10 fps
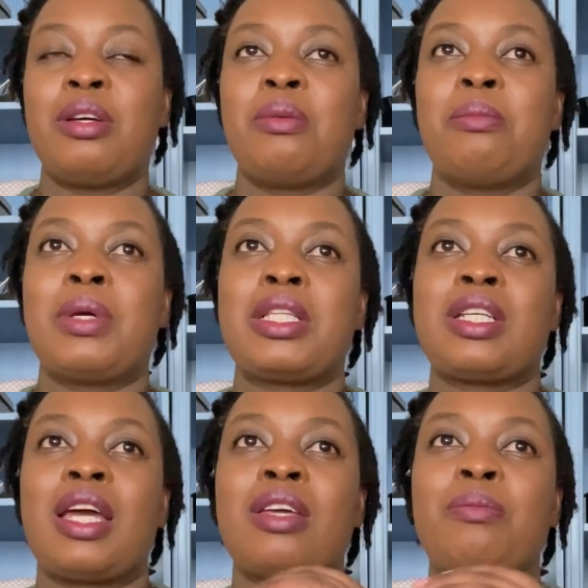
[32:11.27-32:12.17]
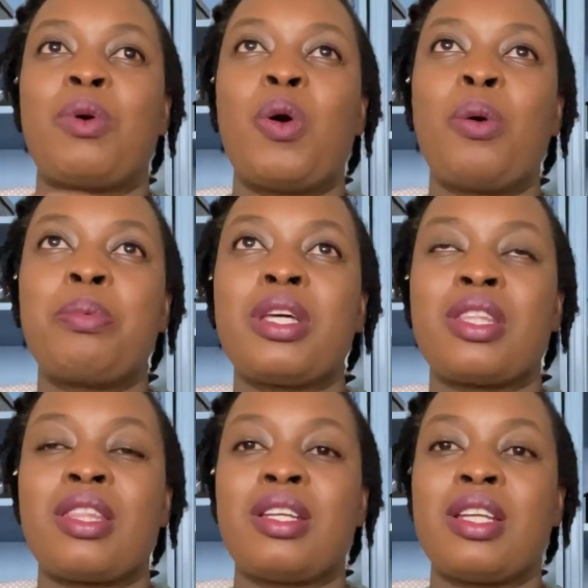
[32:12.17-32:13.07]
but I'm hoping
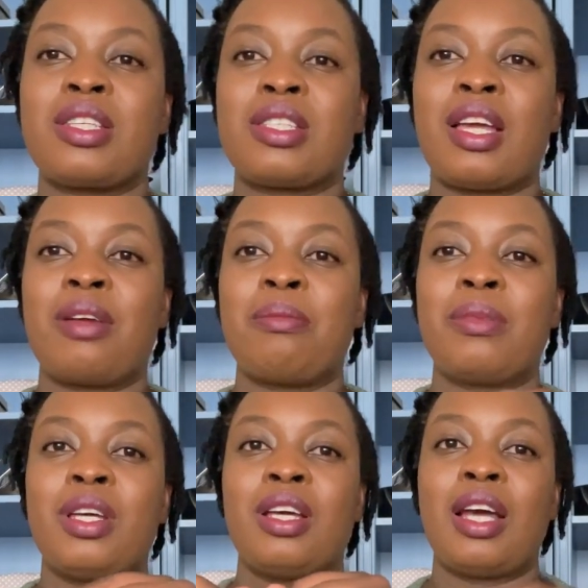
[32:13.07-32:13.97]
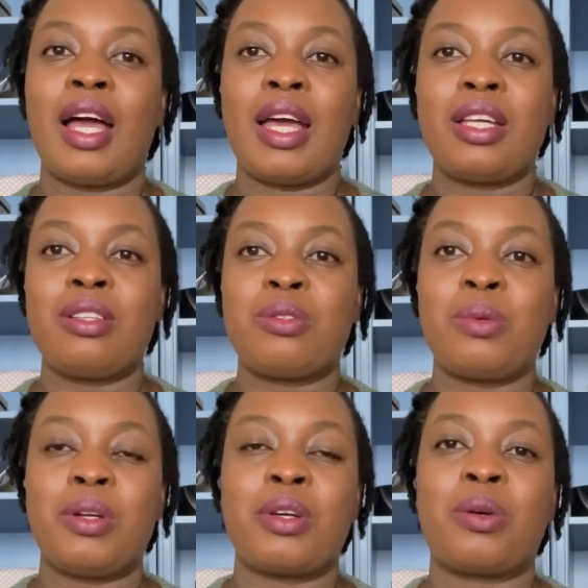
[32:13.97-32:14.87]
that the next time I do
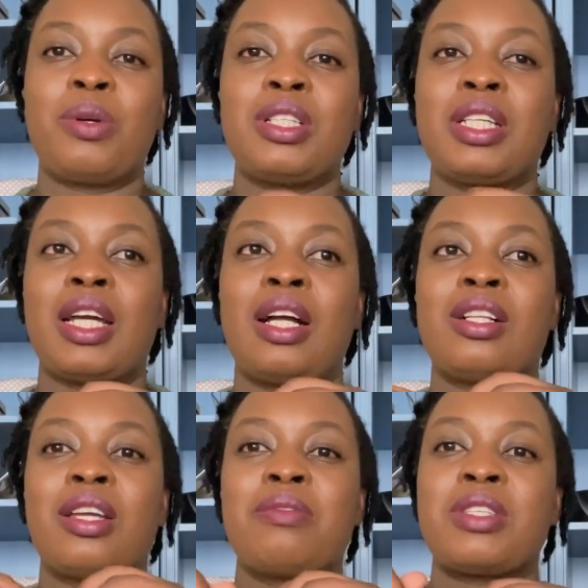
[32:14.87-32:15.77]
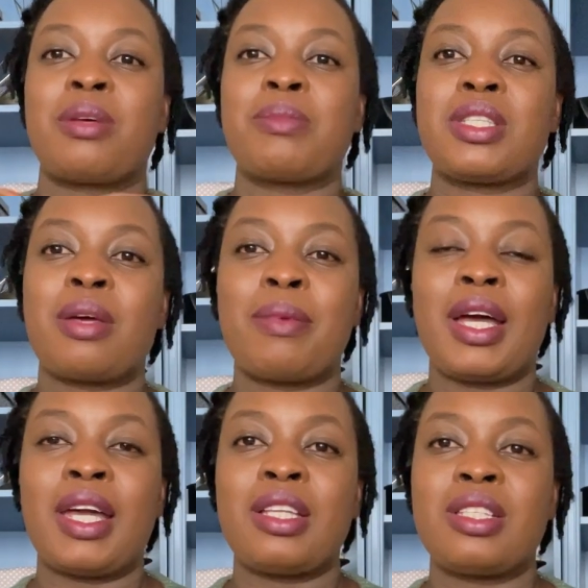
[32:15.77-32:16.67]
a recording, I'll have some summer
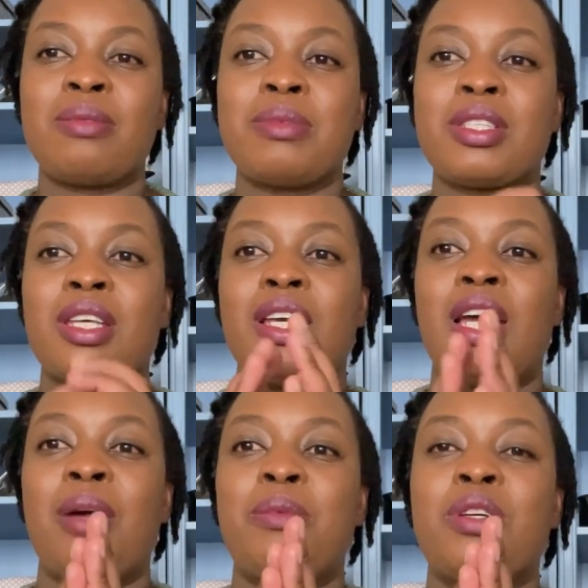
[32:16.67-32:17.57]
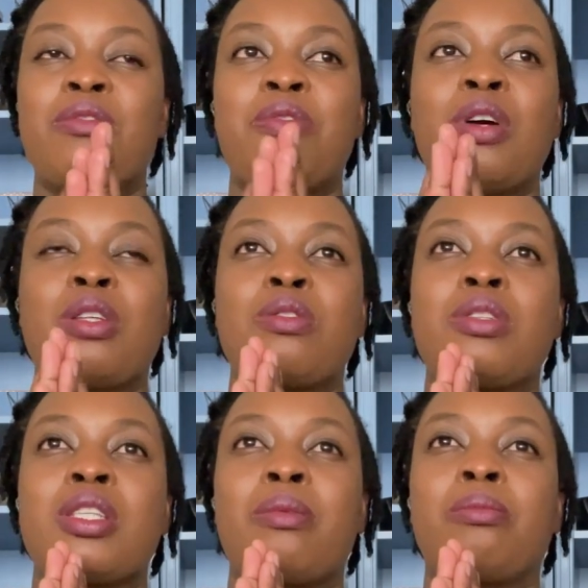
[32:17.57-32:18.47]
items. I'm looking forward to
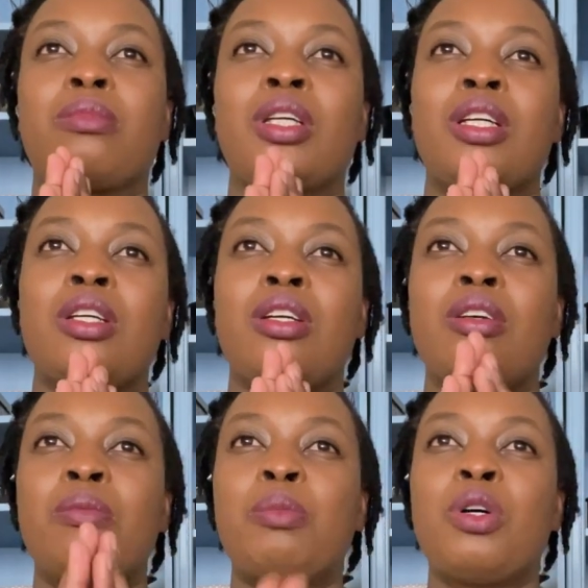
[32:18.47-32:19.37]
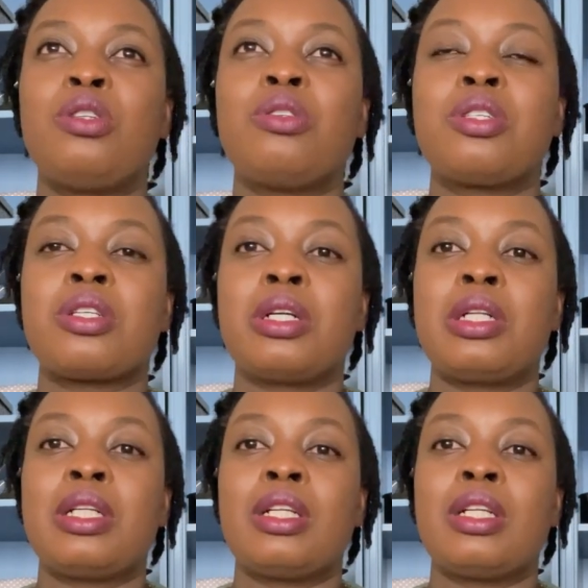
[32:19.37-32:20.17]
some more neutral